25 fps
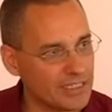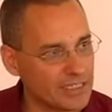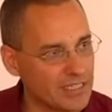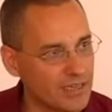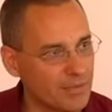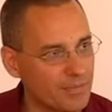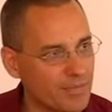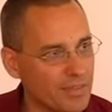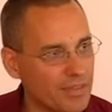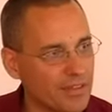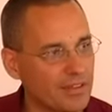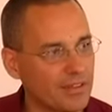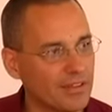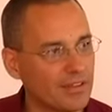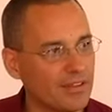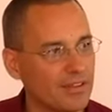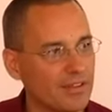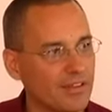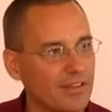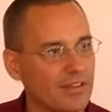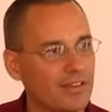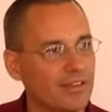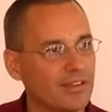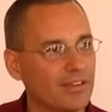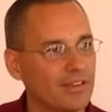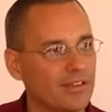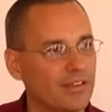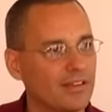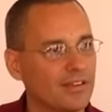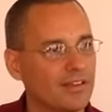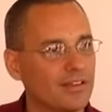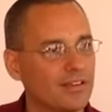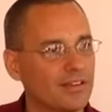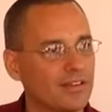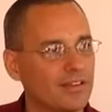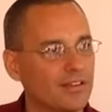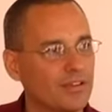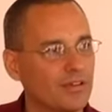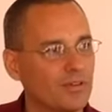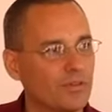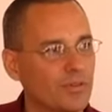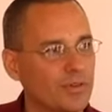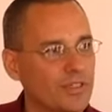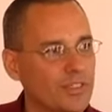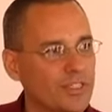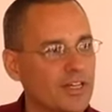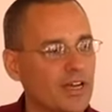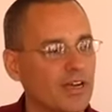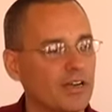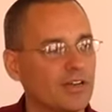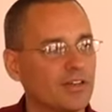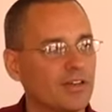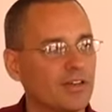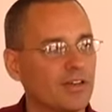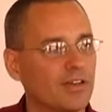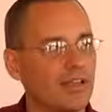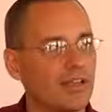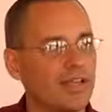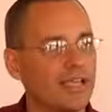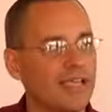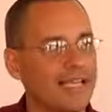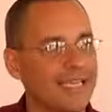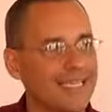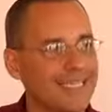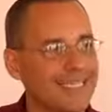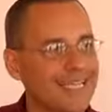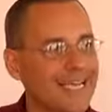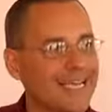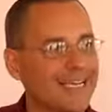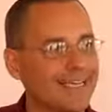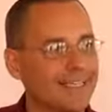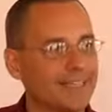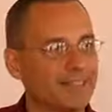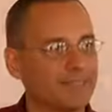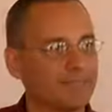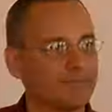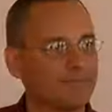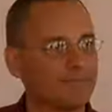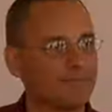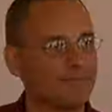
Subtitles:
something, you start intending.